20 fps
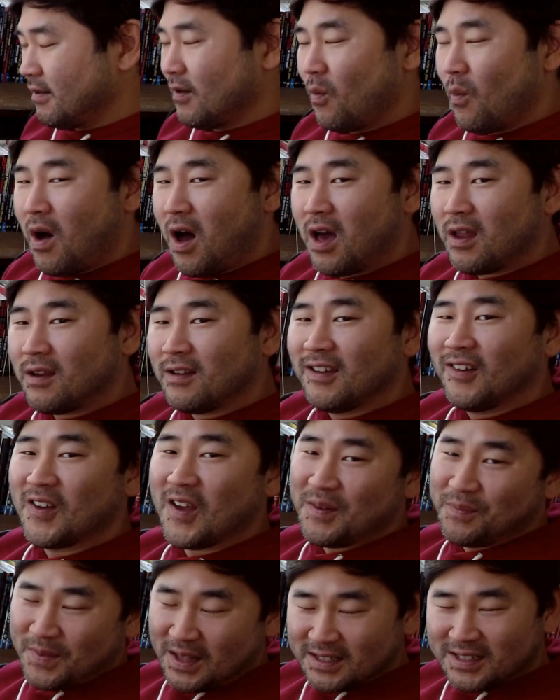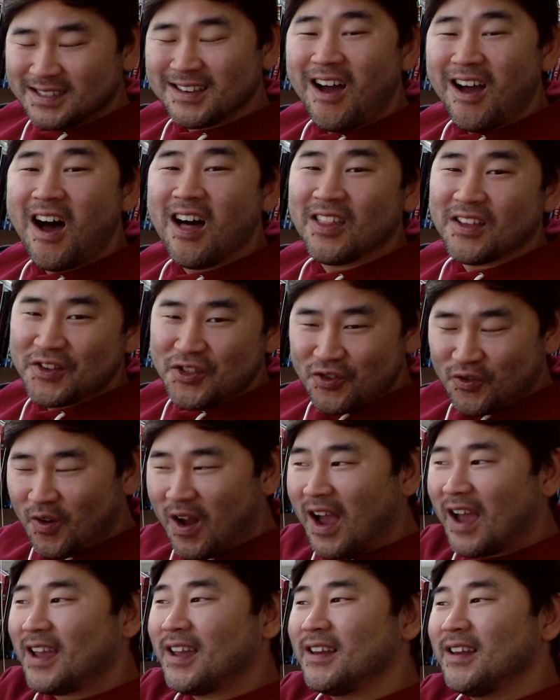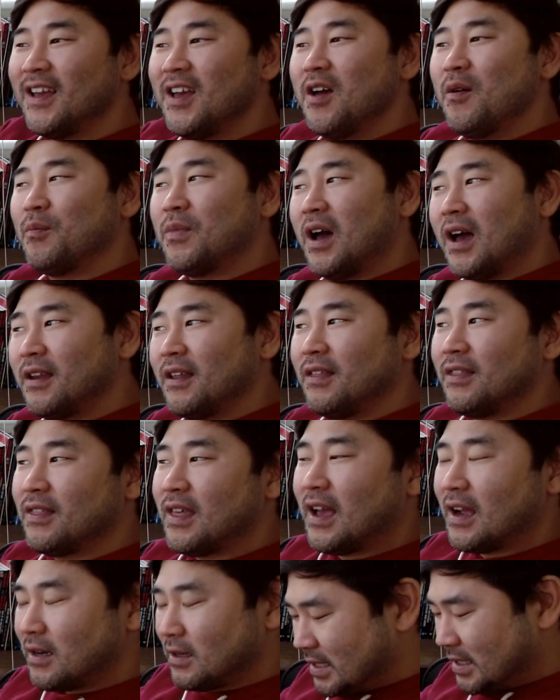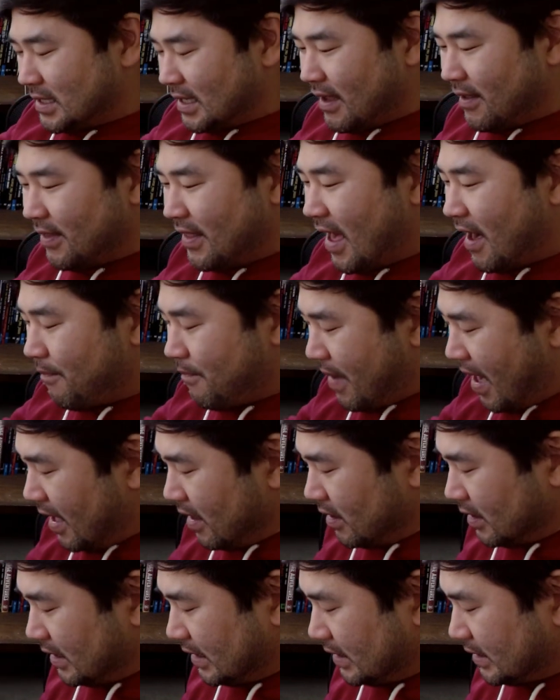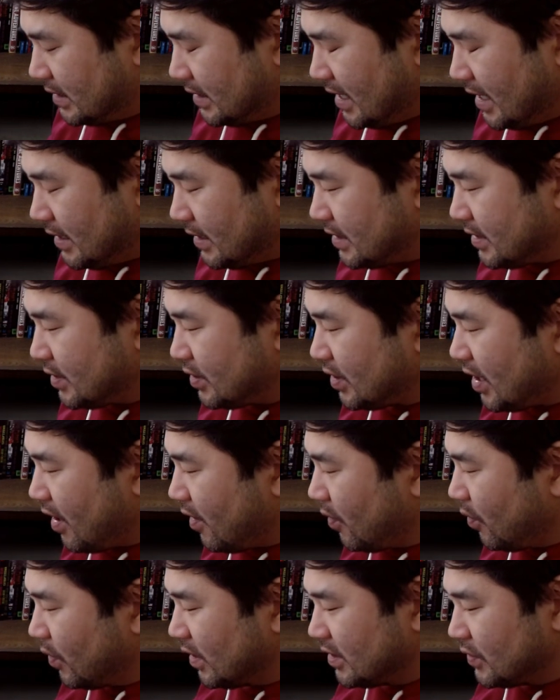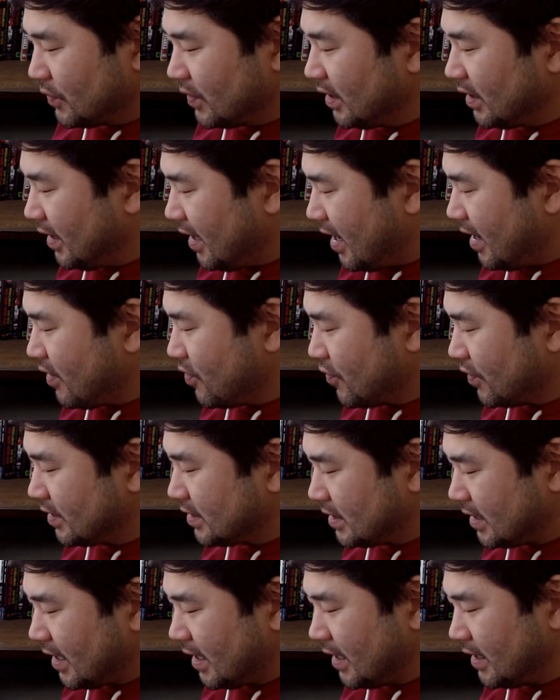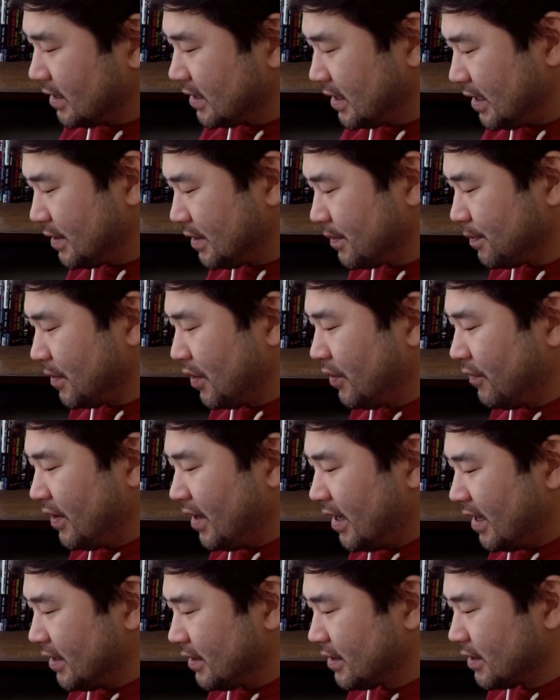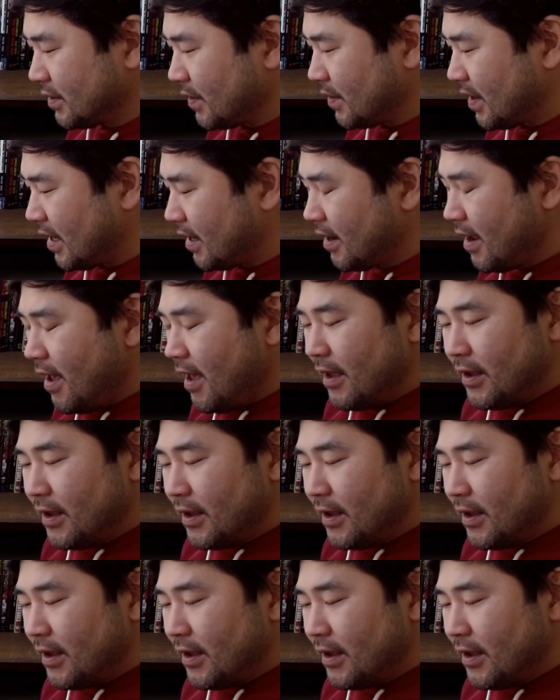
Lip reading: What? Okay, that's knowledge, right? But there's that balance. And so what's really interesting is he's moving into it.